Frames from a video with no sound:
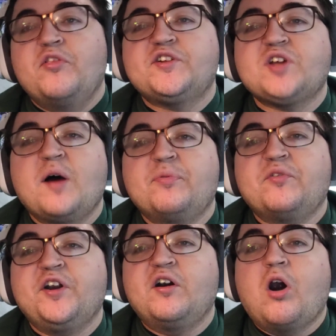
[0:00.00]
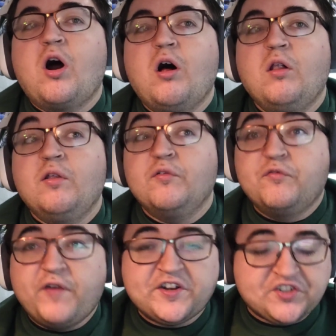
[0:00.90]
the top three are all
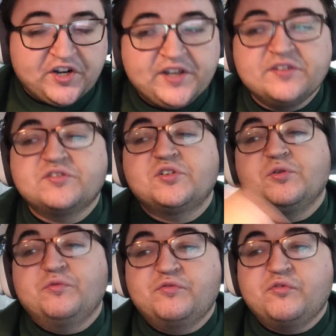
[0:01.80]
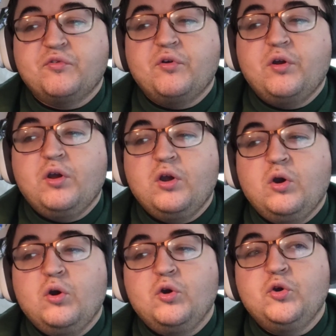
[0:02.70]
veterans who've
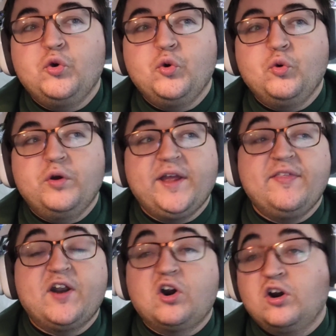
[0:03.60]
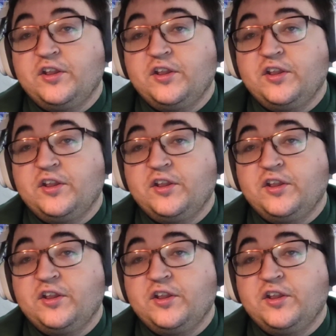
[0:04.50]
who in their